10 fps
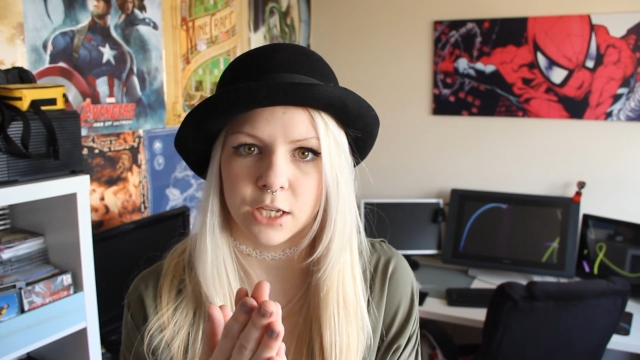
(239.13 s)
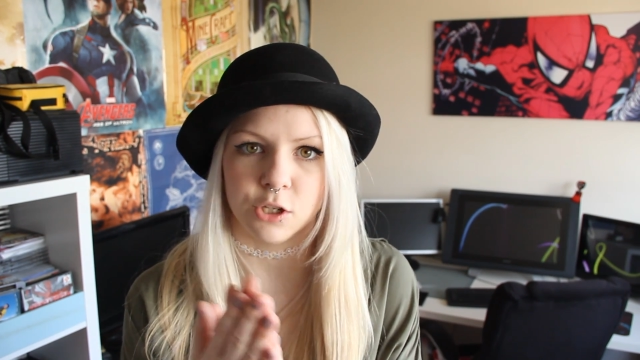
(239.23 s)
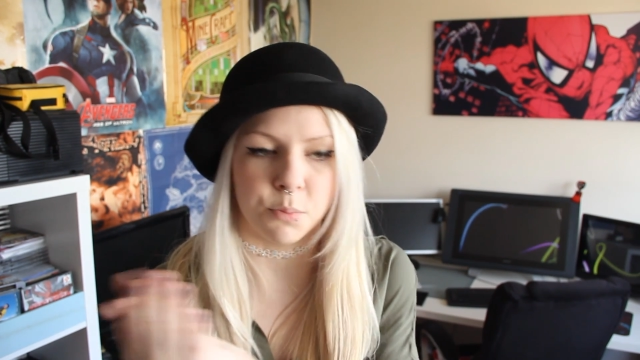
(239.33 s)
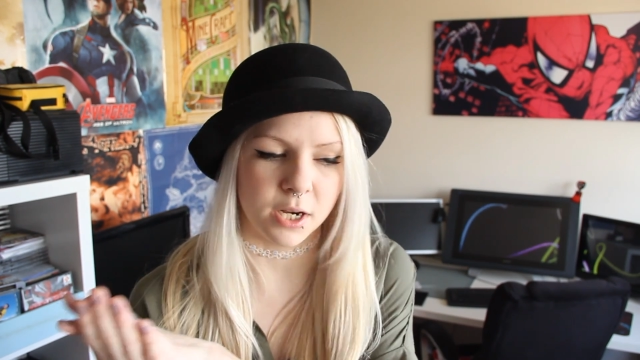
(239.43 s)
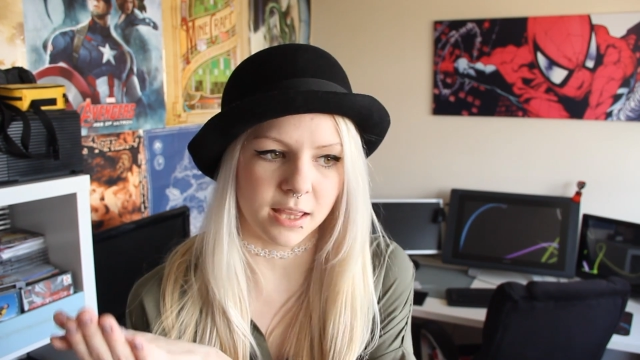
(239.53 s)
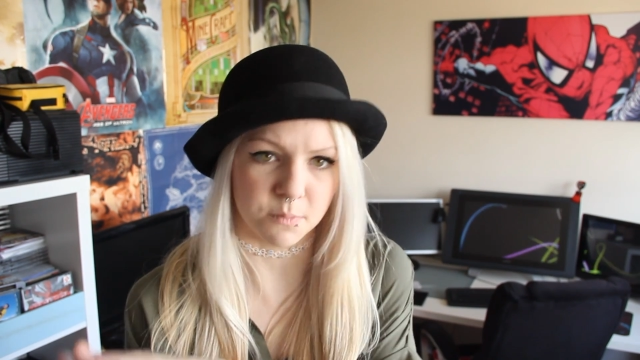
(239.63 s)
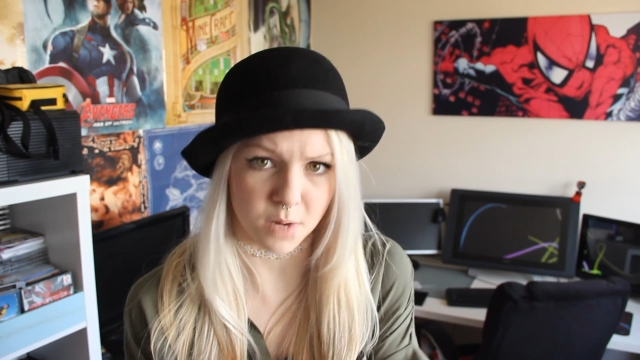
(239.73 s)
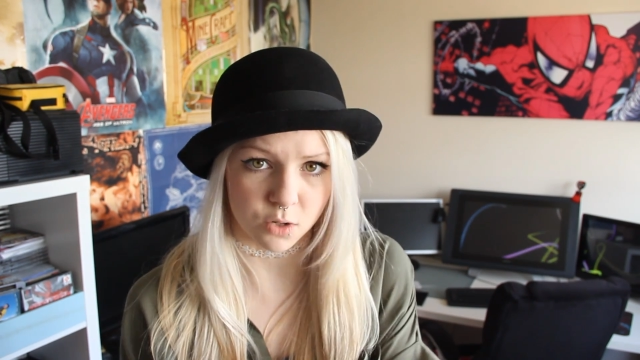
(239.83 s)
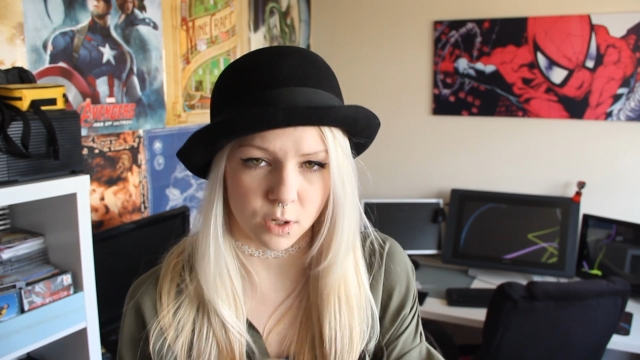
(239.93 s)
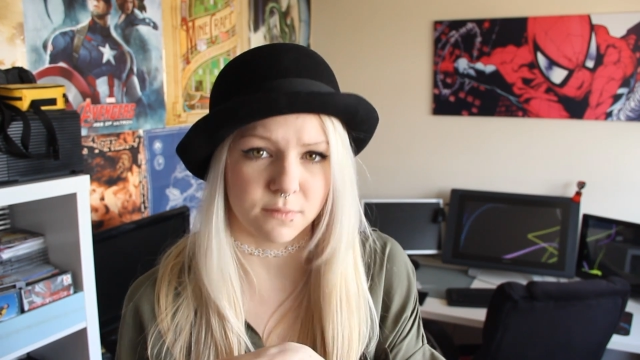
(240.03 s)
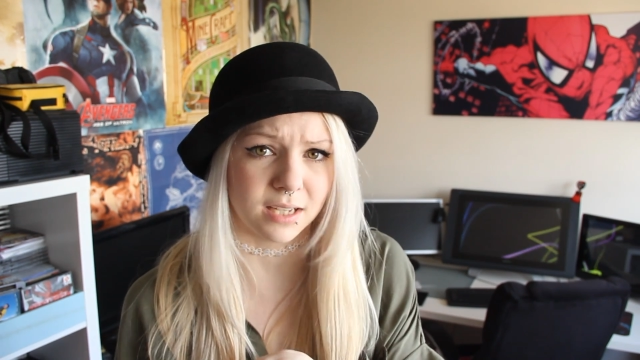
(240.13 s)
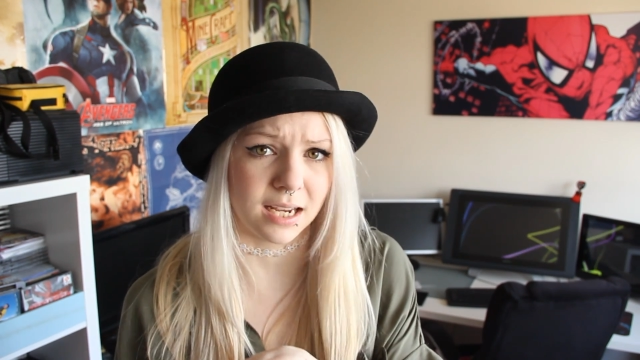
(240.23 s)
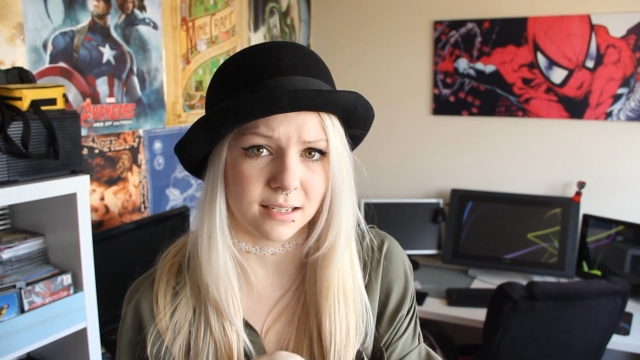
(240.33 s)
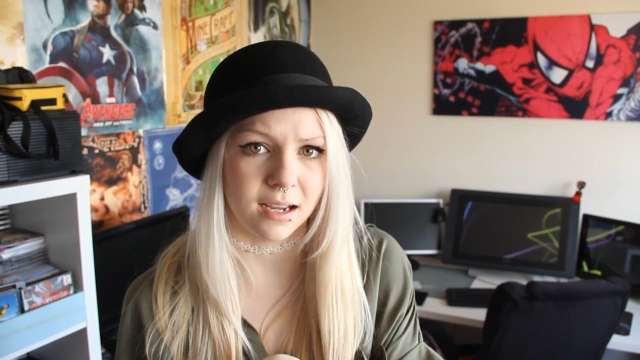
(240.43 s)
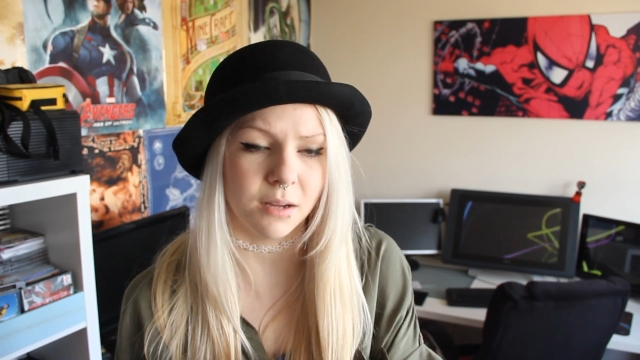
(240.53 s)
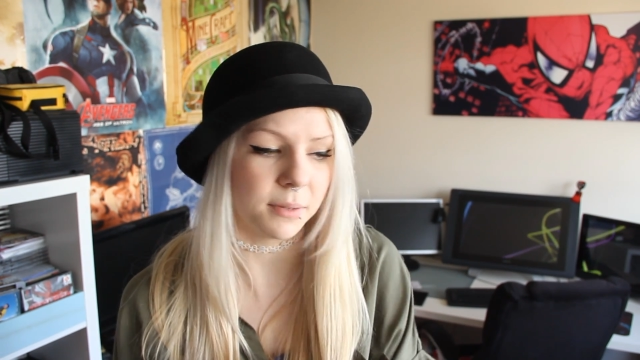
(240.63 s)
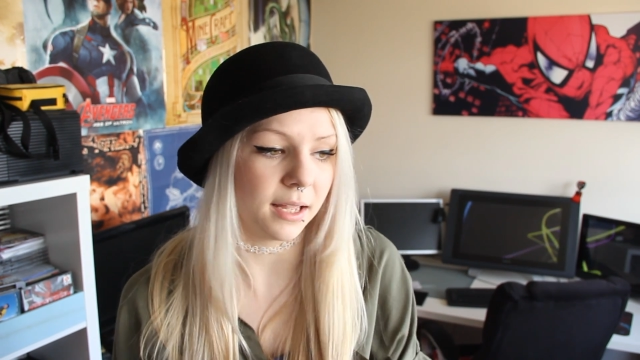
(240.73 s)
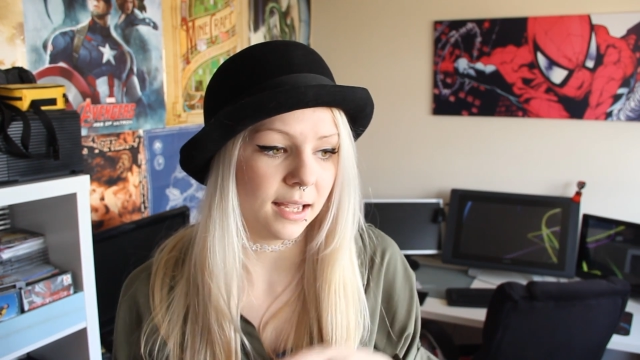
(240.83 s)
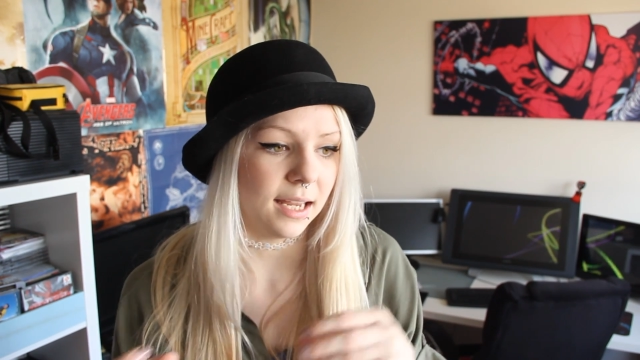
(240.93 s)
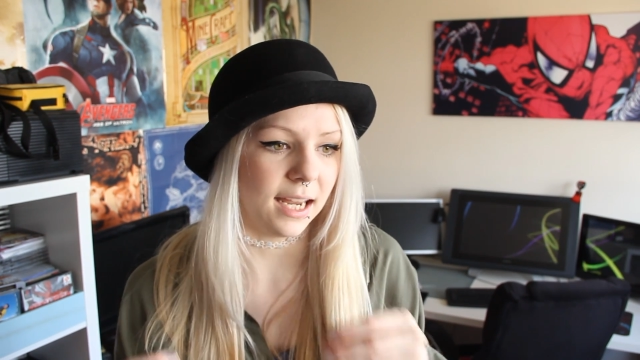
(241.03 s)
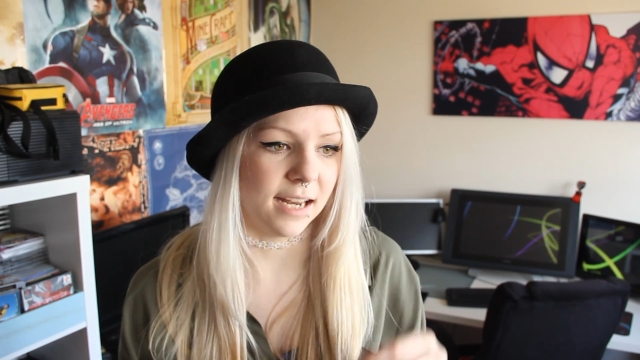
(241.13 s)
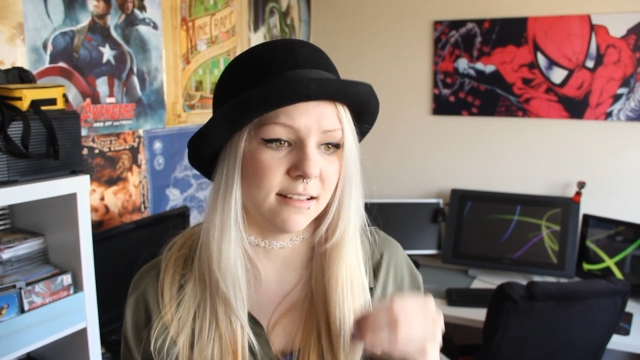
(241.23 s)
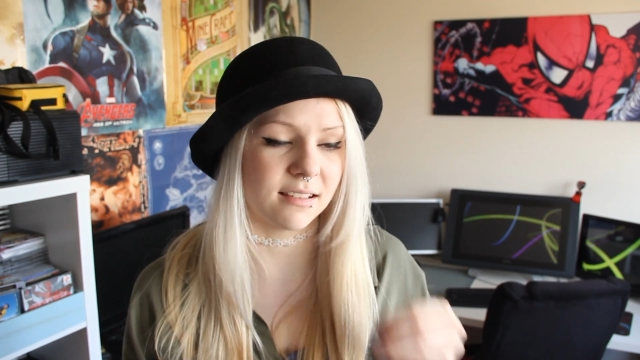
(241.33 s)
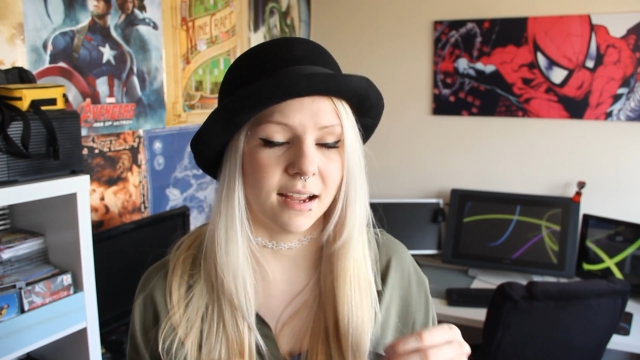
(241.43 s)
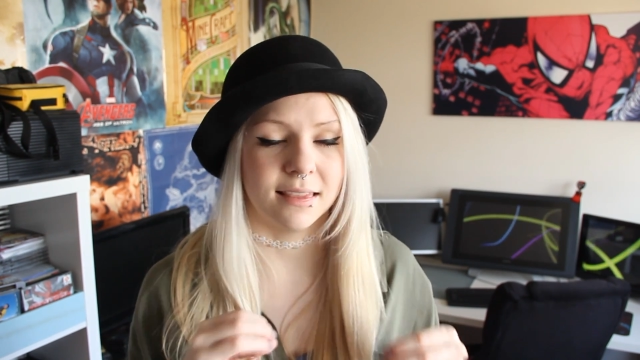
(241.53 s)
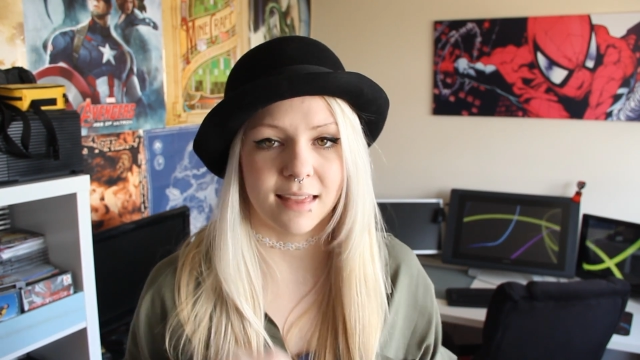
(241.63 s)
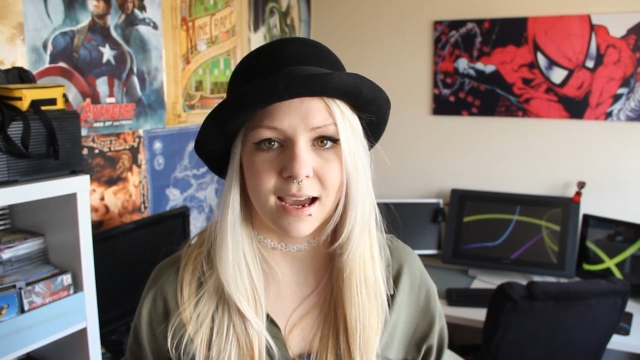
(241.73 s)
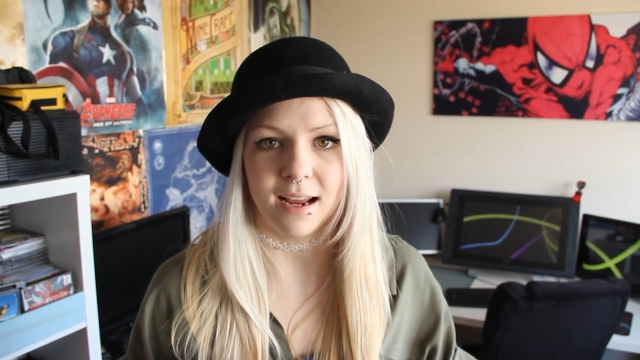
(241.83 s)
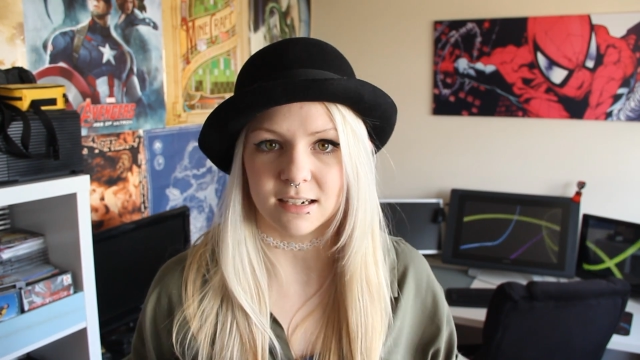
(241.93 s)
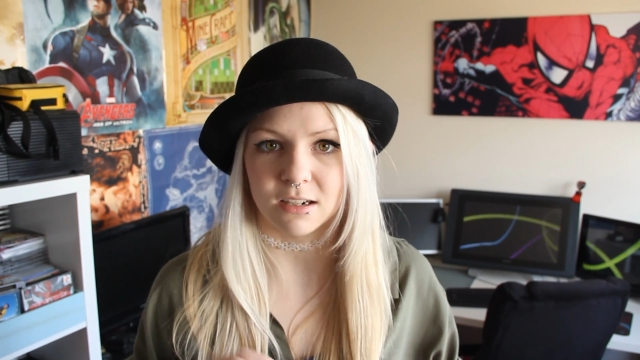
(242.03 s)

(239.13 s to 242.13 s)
and you put it in the microwave to heat it up. Inside that is